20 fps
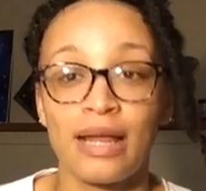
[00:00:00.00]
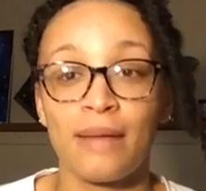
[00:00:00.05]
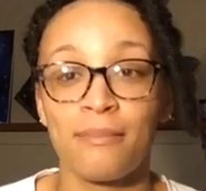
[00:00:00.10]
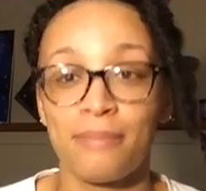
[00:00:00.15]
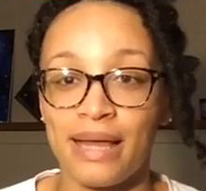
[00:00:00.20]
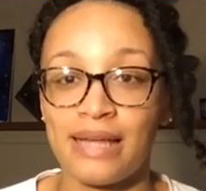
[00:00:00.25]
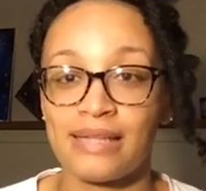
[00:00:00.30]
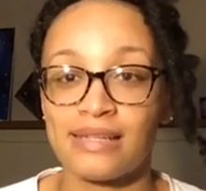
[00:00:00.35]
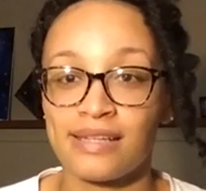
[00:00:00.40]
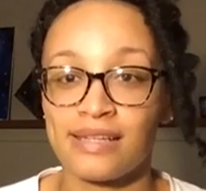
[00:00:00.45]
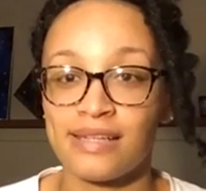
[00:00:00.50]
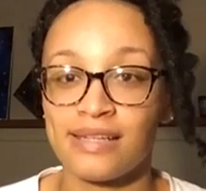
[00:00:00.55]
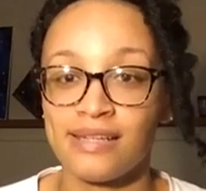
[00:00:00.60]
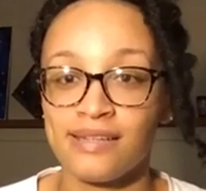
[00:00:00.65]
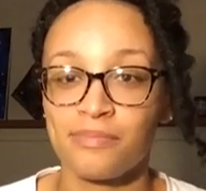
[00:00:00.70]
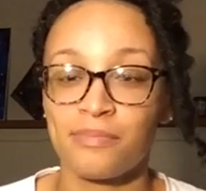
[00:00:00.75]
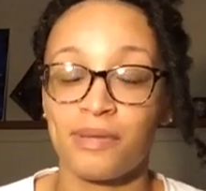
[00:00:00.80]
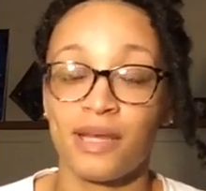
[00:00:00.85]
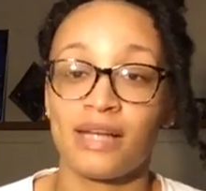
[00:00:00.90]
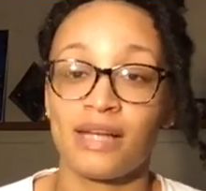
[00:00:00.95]
name
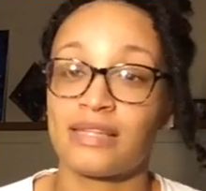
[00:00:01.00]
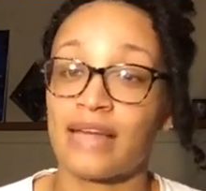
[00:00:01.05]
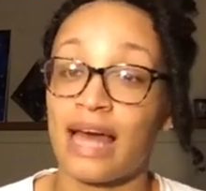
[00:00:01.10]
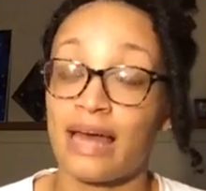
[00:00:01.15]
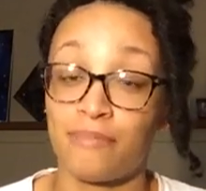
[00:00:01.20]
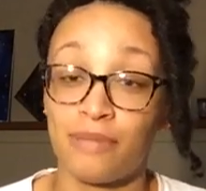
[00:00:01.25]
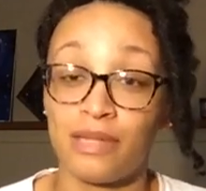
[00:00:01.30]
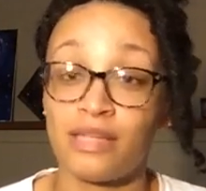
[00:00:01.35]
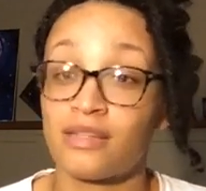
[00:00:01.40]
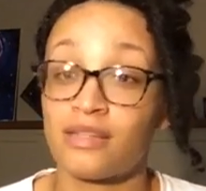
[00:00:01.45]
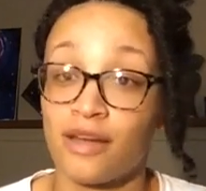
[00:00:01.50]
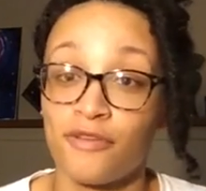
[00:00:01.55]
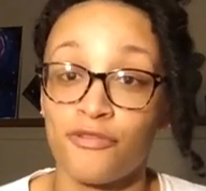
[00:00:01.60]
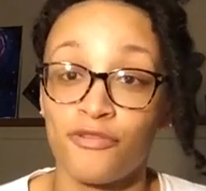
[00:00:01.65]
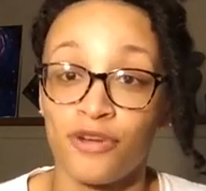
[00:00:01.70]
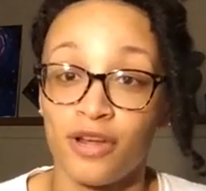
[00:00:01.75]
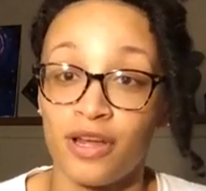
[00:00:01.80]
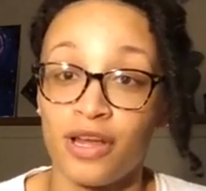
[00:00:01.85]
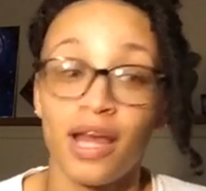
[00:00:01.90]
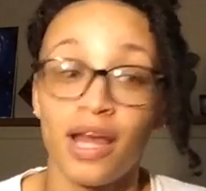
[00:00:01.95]
basis because I had been
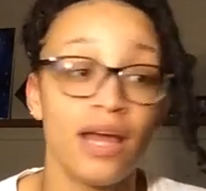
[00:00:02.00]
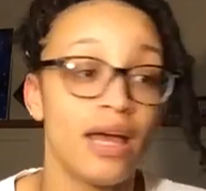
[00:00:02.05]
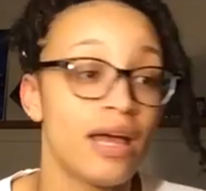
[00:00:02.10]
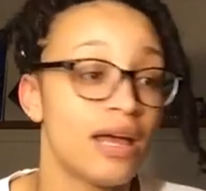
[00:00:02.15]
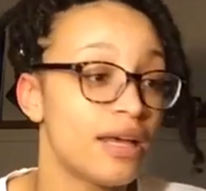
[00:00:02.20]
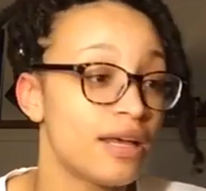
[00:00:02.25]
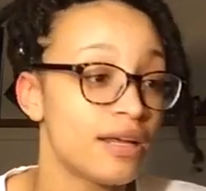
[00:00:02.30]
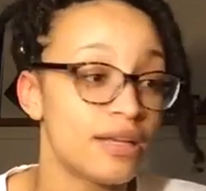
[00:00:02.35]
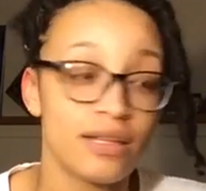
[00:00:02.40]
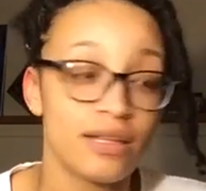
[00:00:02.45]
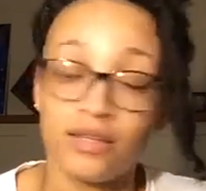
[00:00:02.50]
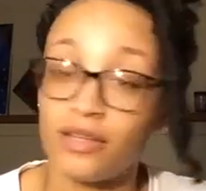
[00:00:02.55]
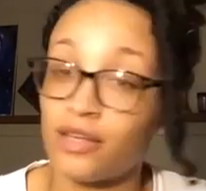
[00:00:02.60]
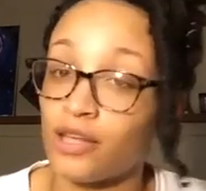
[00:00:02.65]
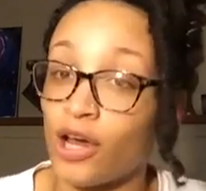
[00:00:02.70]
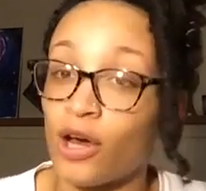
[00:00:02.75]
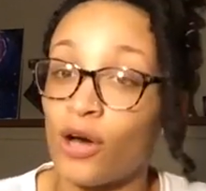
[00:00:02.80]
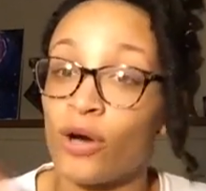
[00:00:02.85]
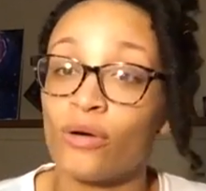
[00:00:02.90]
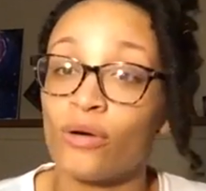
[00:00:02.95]
suffering, you
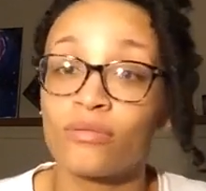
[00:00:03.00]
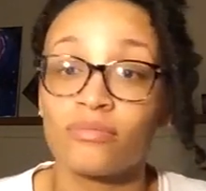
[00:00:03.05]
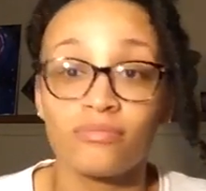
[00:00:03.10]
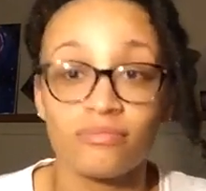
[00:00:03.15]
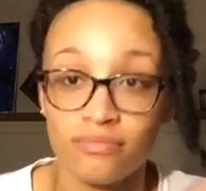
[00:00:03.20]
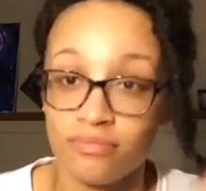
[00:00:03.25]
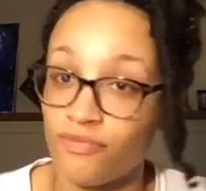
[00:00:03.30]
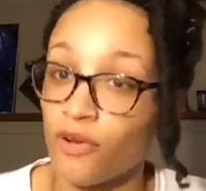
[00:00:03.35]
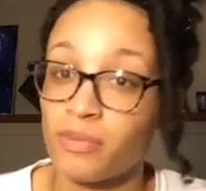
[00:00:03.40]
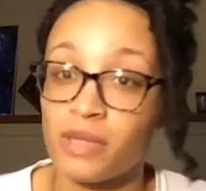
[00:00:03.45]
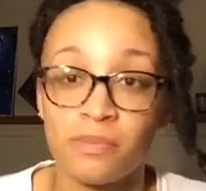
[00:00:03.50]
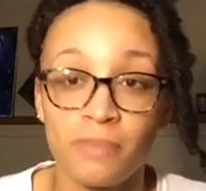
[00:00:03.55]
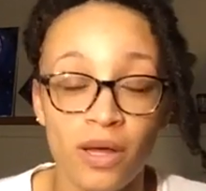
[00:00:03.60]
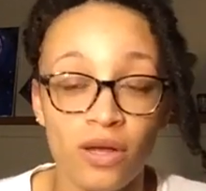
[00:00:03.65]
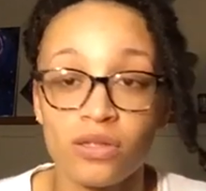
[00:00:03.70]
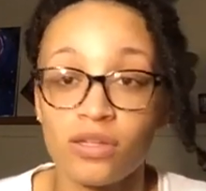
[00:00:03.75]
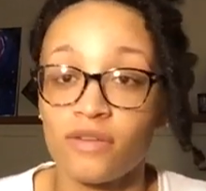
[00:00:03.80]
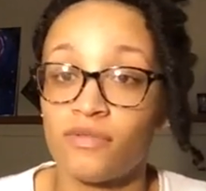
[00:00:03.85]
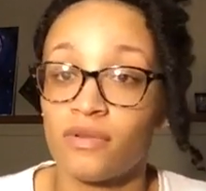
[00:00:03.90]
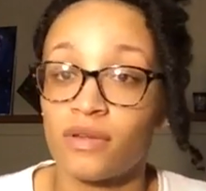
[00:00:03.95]
know, from the
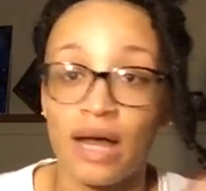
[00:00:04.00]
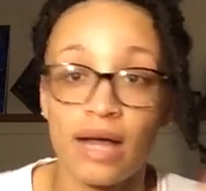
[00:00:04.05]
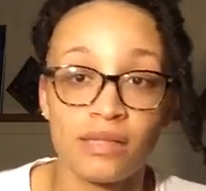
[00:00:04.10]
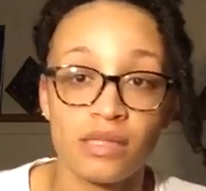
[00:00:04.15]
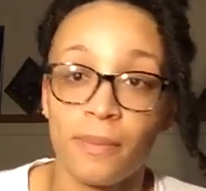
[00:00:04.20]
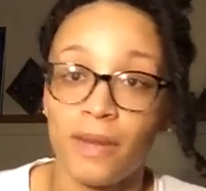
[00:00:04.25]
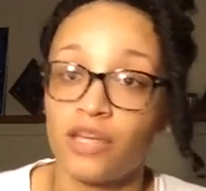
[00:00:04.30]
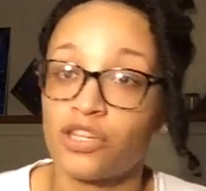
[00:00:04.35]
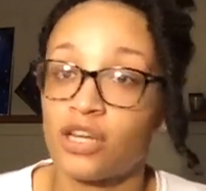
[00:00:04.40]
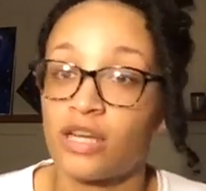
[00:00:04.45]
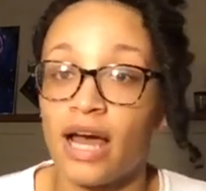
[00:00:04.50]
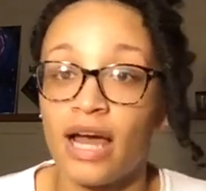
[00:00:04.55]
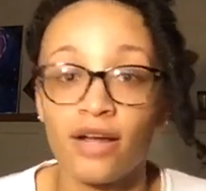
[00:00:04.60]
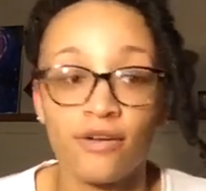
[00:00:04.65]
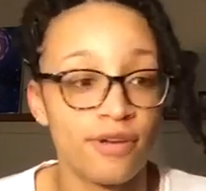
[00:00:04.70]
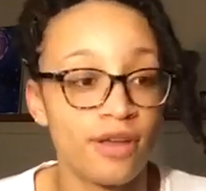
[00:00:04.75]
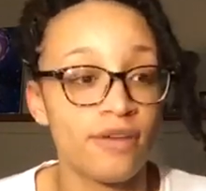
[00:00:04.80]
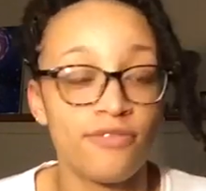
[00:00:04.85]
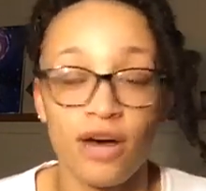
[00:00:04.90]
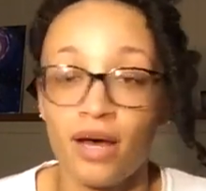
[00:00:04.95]
spells of constipation,
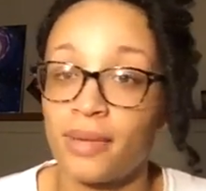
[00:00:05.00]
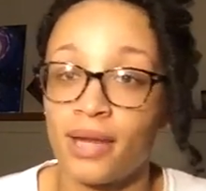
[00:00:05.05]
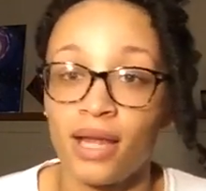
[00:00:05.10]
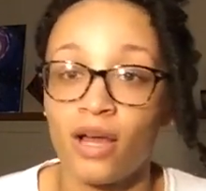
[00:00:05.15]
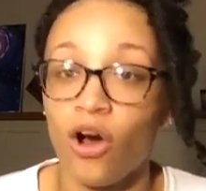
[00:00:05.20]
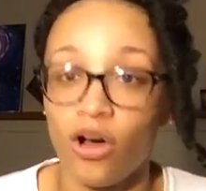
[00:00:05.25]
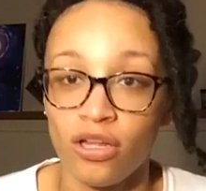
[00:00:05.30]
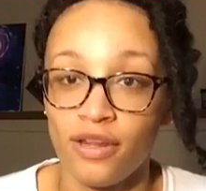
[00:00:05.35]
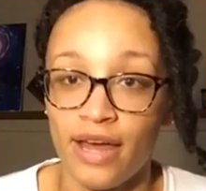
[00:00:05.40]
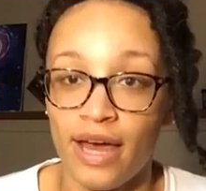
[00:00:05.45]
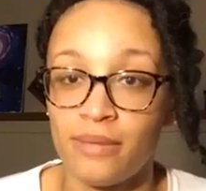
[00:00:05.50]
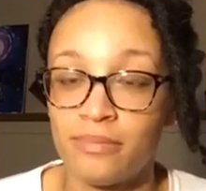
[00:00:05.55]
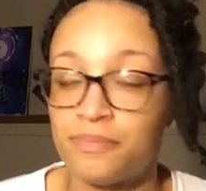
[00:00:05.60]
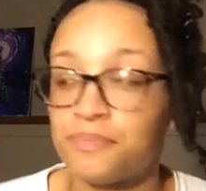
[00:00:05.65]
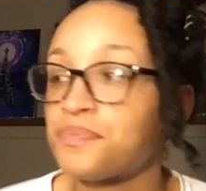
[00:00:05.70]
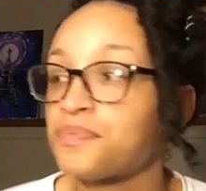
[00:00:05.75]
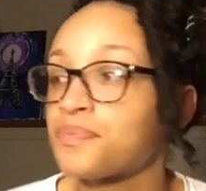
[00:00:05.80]
diarrhea, vomiting, all of that.